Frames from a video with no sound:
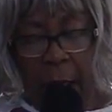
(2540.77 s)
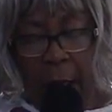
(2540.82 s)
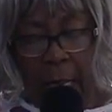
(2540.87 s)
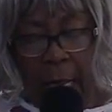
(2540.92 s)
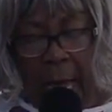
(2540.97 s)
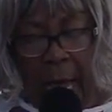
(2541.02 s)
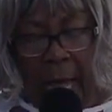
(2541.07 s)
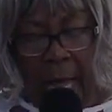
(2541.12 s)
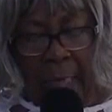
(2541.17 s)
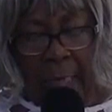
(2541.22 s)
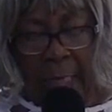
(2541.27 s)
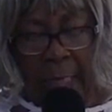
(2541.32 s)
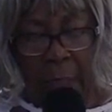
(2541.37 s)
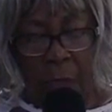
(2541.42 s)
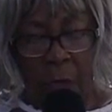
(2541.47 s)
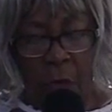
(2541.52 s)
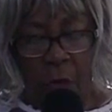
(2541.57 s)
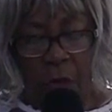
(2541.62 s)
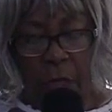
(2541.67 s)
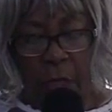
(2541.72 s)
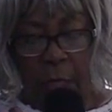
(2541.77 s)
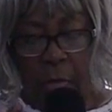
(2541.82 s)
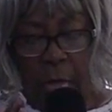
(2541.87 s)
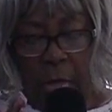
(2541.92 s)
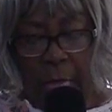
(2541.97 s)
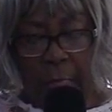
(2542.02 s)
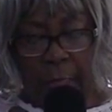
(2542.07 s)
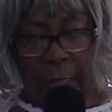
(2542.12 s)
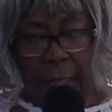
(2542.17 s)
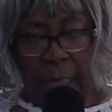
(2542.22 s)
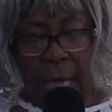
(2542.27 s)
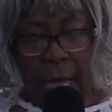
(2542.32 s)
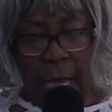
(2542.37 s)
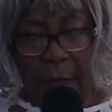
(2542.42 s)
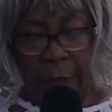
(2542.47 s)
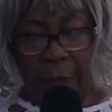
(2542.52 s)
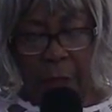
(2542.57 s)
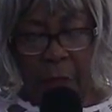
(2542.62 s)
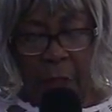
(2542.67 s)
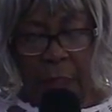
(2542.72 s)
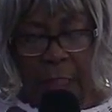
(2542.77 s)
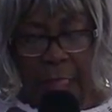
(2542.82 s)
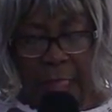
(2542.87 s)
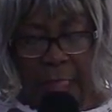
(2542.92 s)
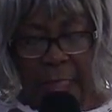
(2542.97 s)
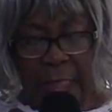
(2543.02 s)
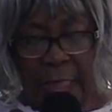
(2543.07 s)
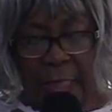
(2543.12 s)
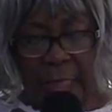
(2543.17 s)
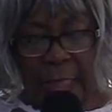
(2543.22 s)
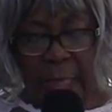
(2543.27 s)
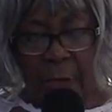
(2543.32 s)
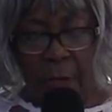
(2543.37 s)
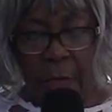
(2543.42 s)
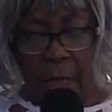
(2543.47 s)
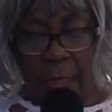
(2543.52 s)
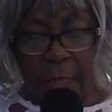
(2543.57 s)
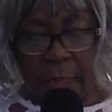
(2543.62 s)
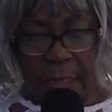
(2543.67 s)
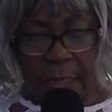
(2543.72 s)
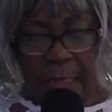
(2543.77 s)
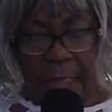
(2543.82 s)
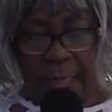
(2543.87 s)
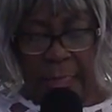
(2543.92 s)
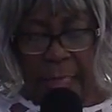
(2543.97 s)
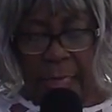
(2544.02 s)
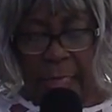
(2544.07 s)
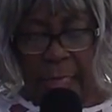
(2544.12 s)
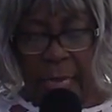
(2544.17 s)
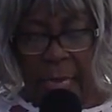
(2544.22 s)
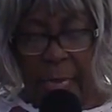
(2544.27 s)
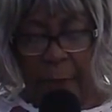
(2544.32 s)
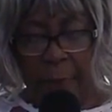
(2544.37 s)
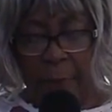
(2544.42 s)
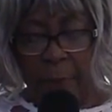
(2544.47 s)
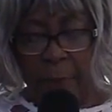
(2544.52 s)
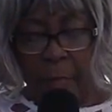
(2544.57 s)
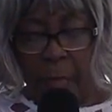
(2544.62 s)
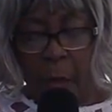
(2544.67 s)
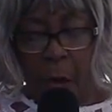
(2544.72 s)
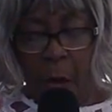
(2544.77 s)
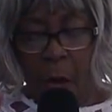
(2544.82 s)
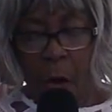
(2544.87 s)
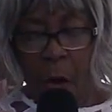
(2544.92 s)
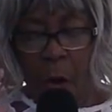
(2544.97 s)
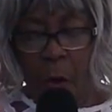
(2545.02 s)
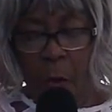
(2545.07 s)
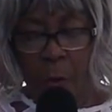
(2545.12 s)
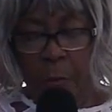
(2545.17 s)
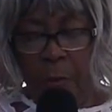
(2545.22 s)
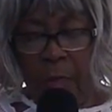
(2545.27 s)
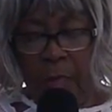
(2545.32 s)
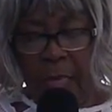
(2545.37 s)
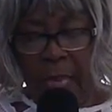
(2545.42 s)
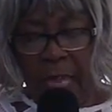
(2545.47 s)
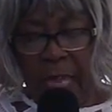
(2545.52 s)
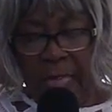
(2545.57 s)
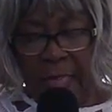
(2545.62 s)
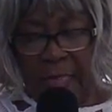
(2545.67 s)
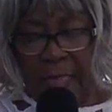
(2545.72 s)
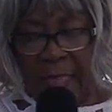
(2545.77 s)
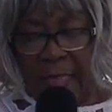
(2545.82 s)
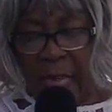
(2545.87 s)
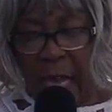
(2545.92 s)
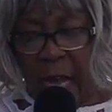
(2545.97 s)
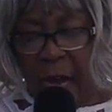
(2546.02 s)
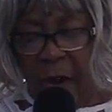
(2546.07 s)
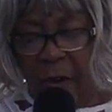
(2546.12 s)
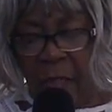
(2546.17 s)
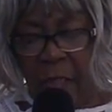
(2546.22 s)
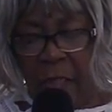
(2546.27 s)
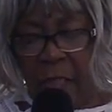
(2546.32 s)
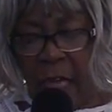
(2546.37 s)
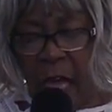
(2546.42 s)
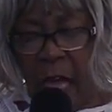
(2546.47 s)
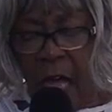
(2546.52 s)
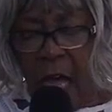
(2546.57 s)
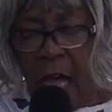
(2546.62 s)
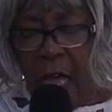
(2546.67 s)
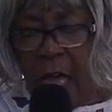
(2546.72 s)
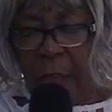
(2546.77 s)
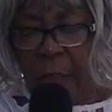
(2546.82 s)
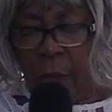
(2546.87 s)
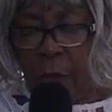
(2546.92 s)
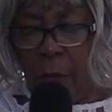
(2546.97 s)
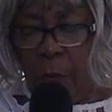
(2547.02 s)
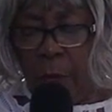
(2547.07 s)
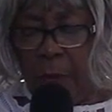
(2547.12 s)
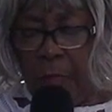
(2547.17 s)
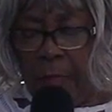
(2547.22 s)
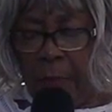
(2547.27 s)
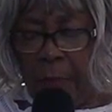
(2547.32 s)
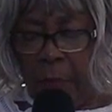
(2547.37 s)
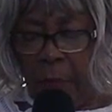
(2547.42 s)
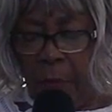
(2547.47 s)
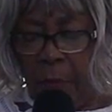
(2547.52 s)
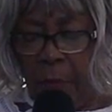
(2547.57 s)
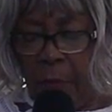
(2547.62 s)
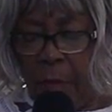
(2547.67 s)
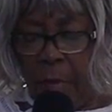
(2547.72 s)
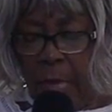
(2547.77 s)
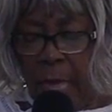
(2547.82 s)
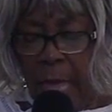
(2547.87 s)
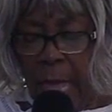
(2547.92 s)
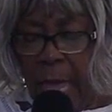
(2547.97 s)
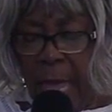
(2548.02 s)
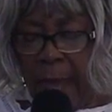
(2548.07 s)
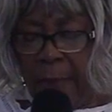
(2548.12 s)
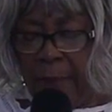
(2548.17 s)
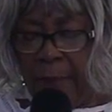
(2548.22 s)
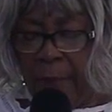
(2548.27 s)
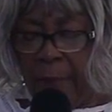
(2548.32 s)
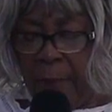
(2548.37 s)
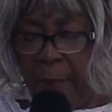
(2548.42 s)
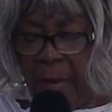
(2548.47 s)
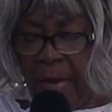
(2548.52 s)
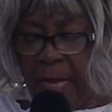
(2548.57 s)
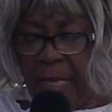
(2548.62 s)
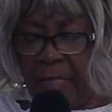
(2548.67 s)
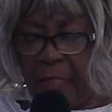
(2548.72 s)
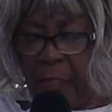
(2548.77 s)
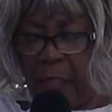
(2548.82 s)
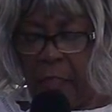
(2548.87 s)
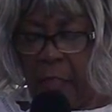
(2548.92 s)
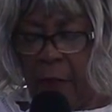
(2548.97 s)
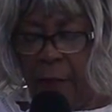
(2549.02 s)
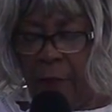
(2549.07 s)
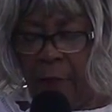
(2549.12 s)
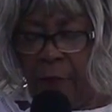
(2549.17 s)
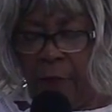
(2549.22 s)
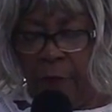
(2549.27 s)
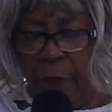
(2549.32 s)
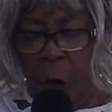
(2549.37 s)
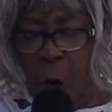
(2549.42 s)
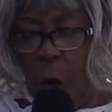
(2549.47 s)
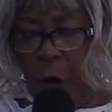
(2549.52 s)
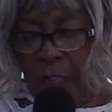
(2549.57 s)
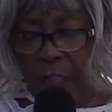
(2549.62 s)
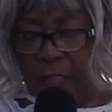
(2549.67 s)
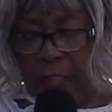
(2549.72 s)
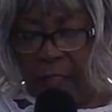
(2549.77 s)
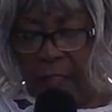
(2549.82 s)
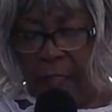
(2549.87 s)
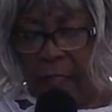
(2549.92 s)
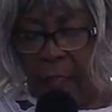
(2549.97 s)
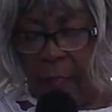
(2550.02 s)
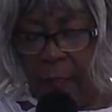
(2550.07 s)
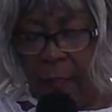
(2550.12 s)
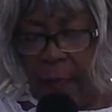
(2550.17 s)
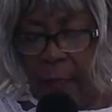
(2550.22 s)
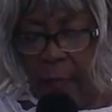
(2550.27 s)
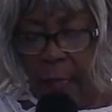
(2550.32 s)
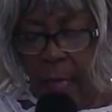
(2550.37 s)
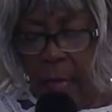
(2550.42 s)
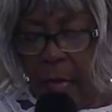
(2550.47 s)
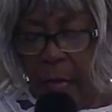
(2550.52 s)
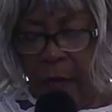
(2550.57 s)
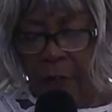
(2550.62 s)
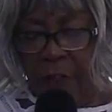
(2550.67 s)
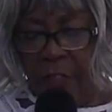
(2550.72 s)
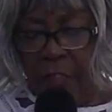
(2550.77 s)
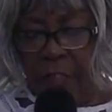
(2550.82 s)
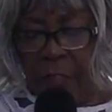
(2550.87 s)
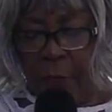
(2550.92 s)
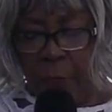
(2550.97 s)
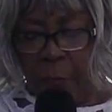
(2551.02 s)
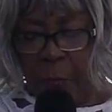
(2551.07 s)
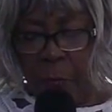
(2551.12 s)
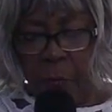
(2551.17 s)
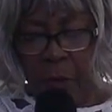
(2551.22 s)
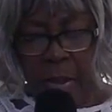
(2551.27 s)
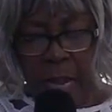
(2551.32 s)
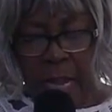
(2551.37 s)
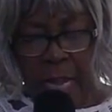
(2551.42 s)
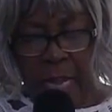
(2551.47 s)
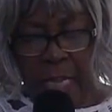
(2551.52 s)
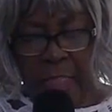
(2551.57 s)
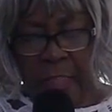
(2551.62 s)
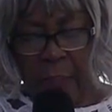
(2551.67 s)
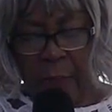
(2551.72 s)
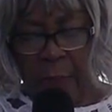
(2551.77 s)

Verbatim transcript: Hallelujah. Psalm 66 and 8. Oh, bless our God, you people, and make the voice of his praise